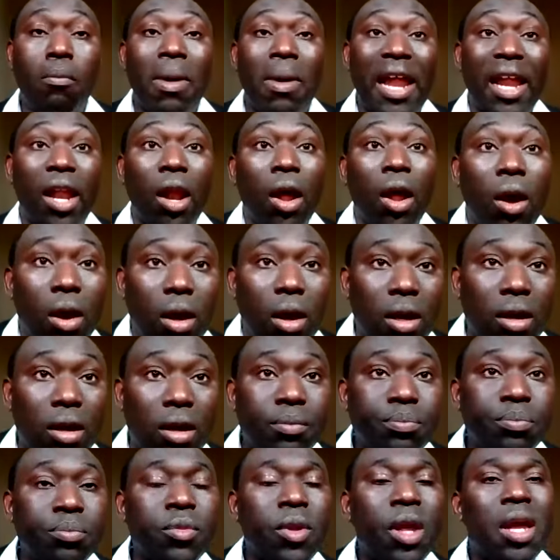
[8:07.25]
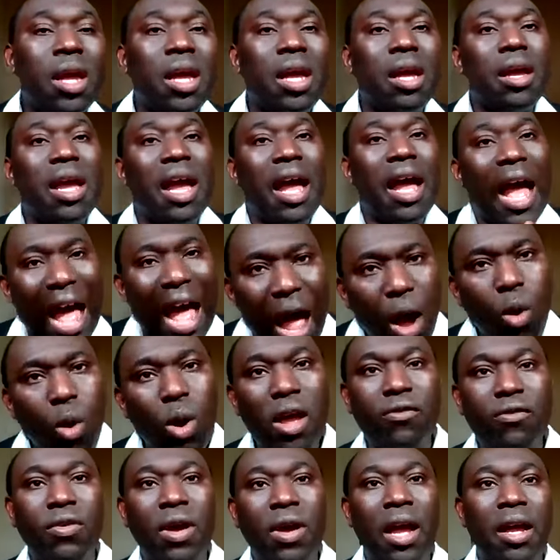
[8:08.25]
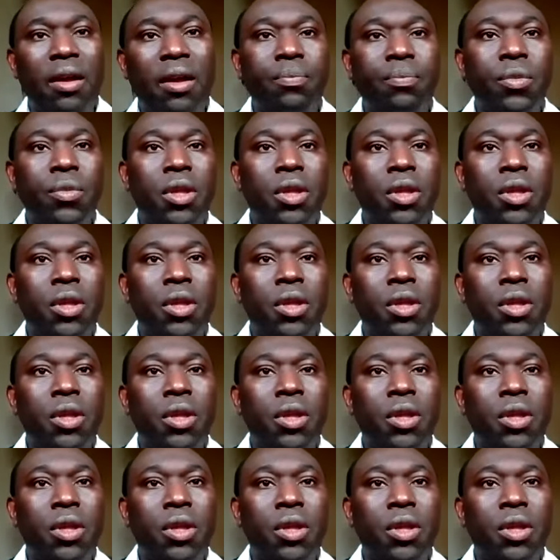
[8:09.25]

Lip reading: come along. However,